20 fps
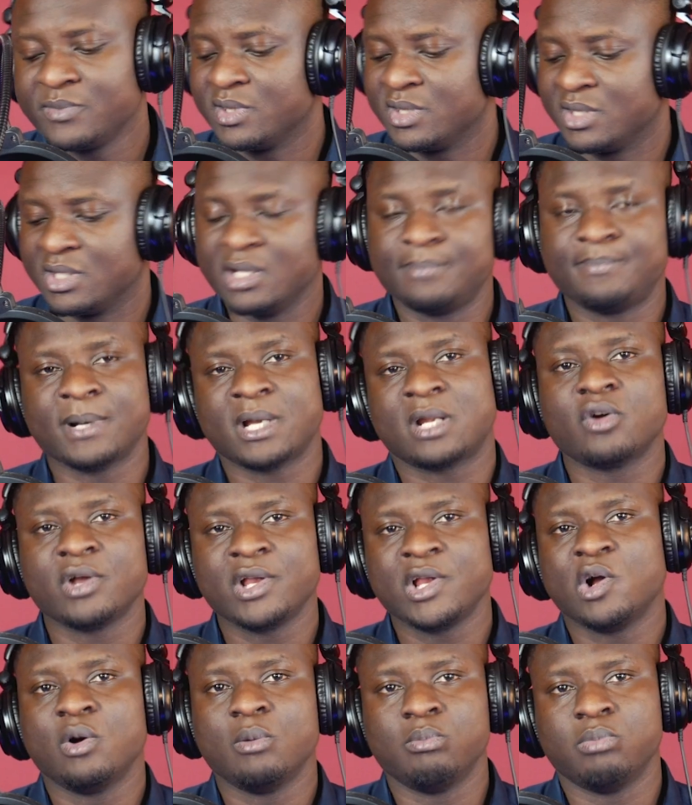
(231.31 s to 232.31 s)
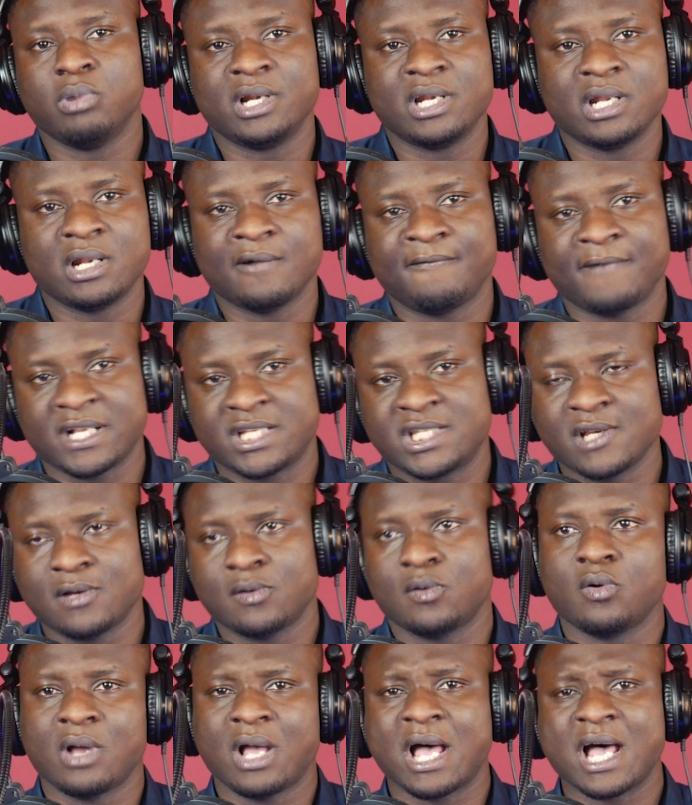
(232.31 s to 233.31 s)
nipa no ye obone na fa che
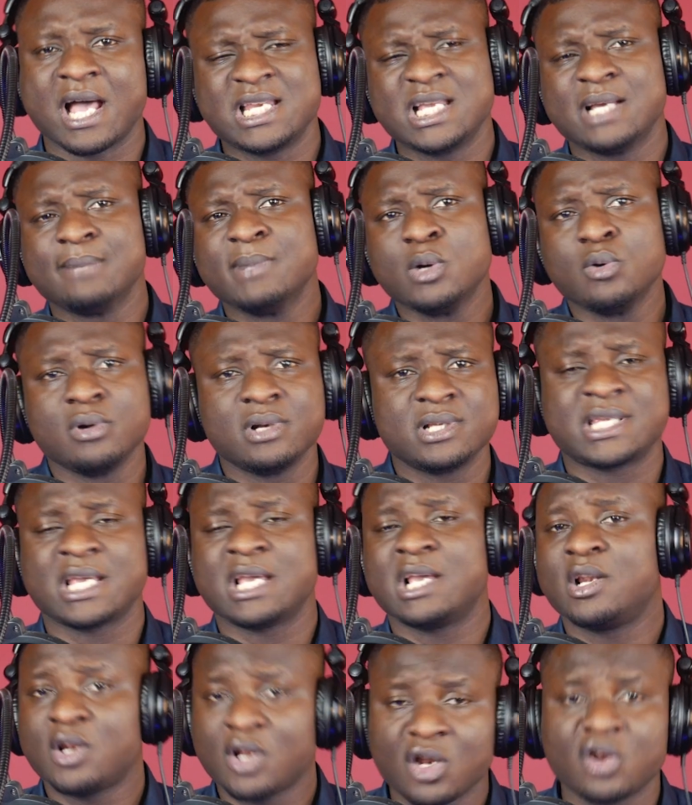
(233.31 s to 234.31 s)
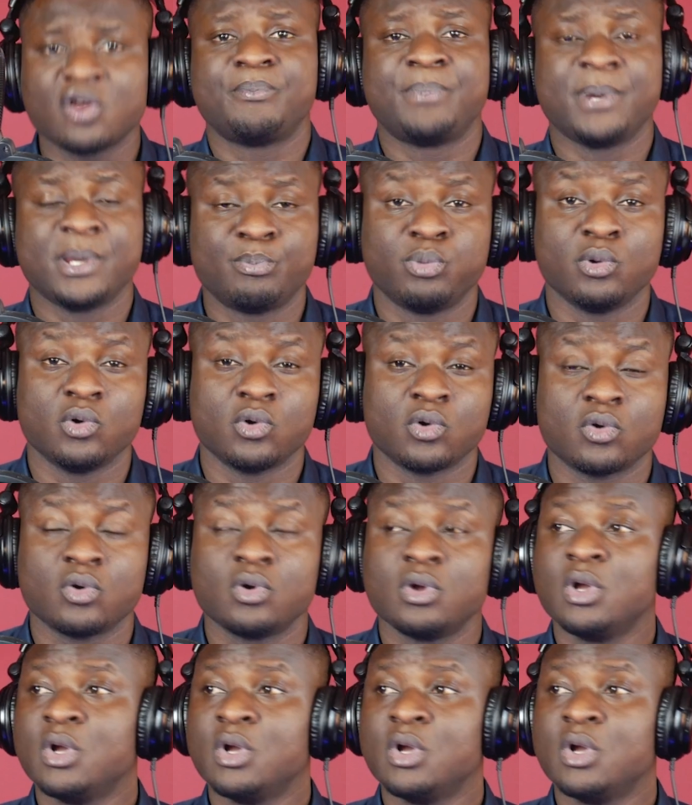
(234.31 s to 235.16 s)
no ade ma hu say a lot of people no